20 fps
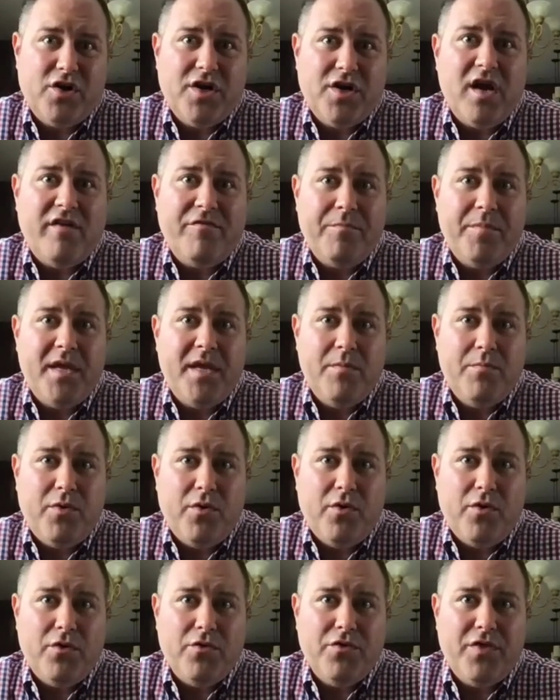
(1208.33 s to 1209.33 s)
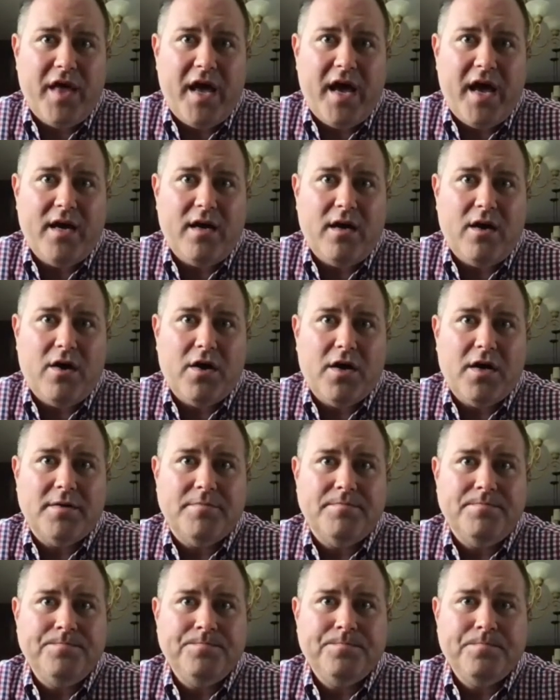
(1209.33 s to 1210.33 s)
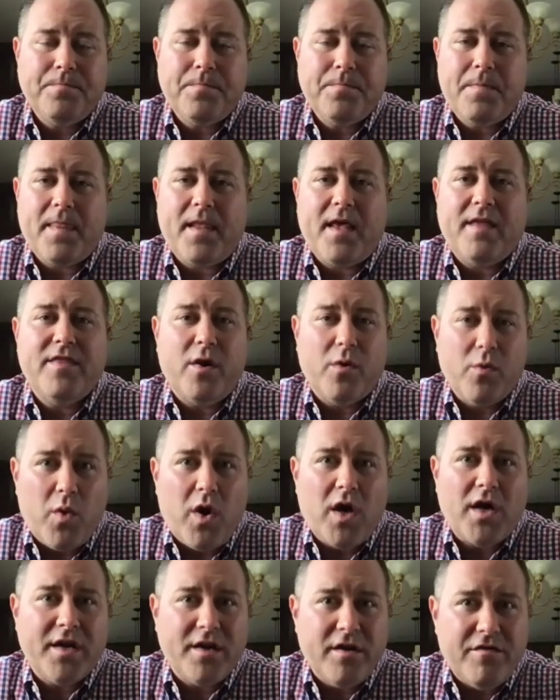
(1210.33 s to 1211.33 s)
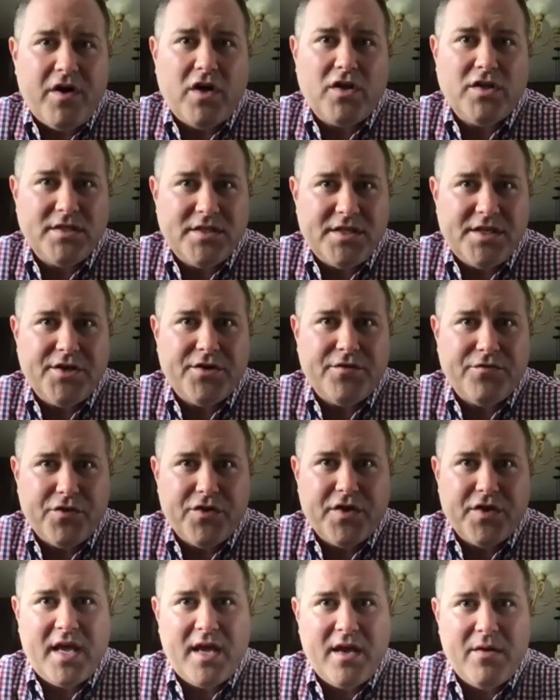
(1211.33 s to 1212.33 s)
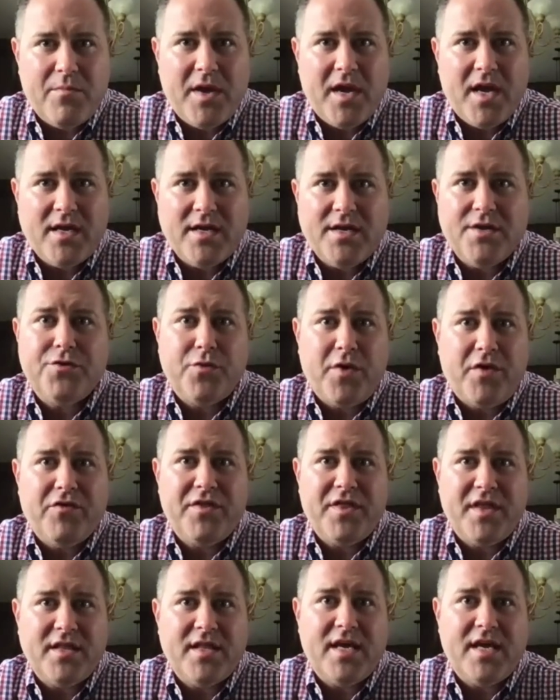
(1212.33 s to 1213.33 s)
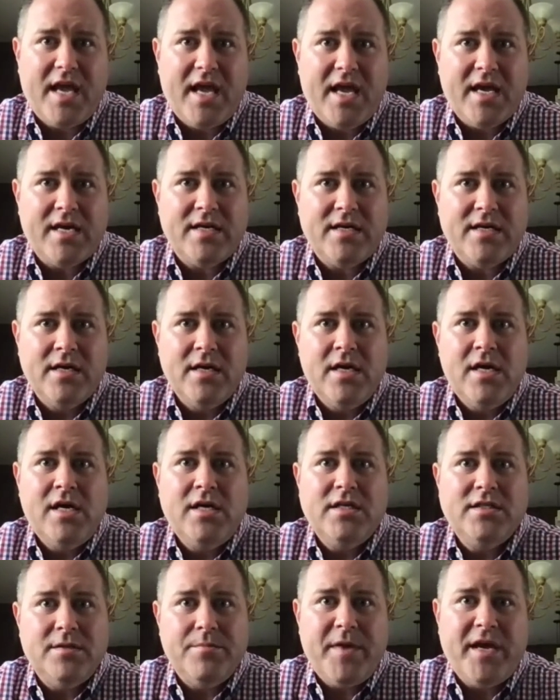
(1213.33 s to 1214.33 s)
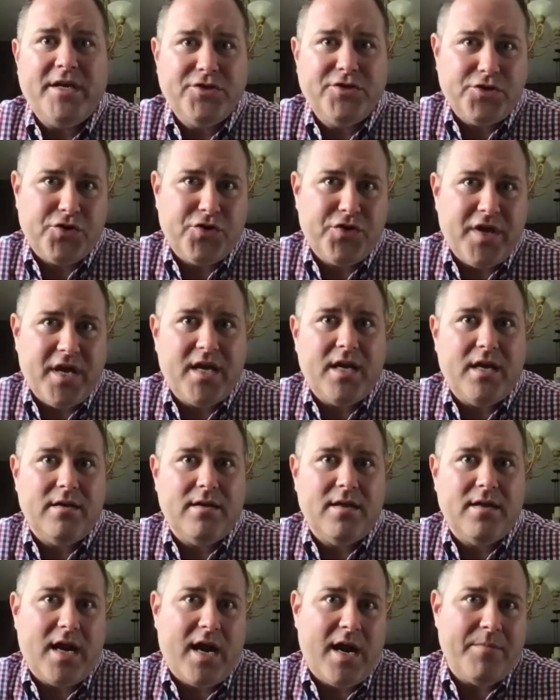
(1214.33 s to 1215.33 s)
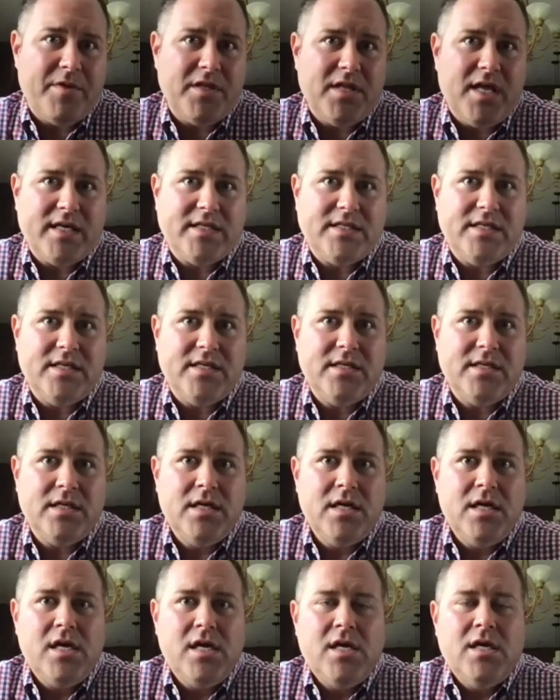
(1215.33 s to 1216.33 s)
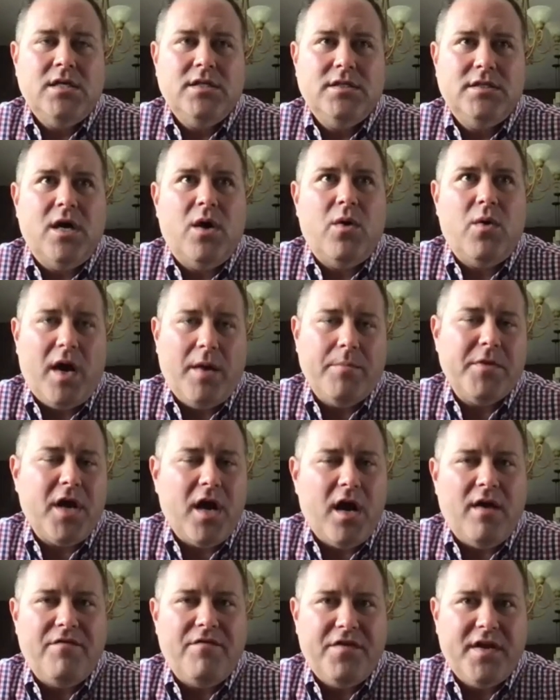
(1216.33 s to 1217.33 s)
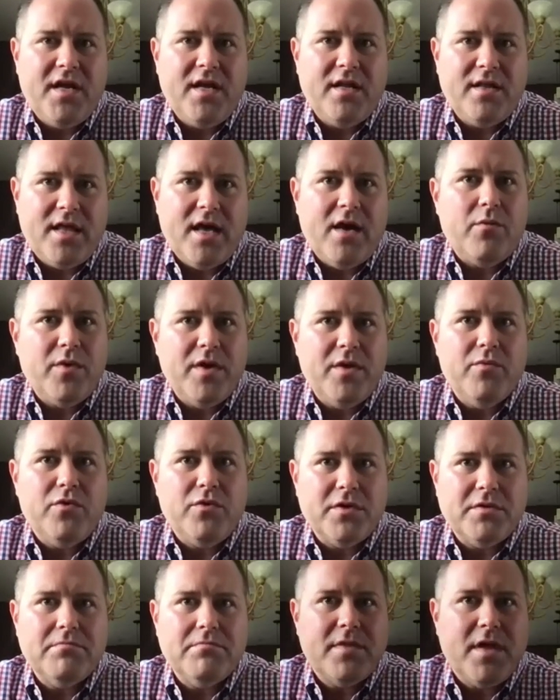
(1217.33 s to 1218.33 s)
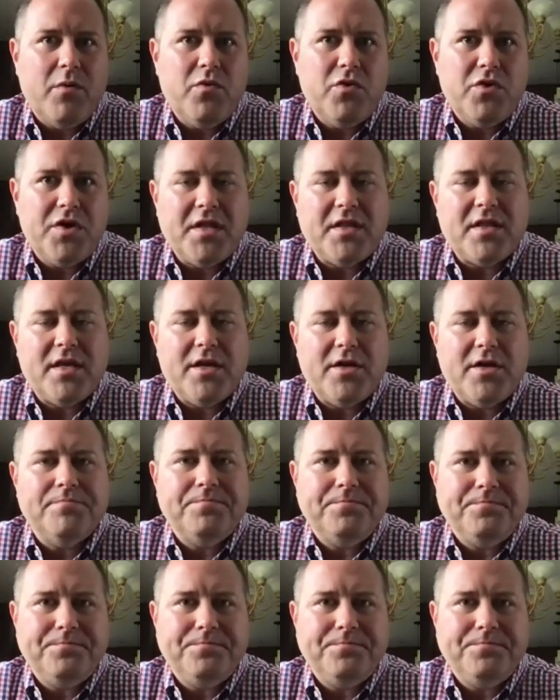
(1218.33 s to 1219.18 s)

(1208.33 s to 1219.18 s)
are enough people that are they're wanting to volunteer for the campaign and do everything they can to make sure that I'm elected. So I'm confident that we'll get there.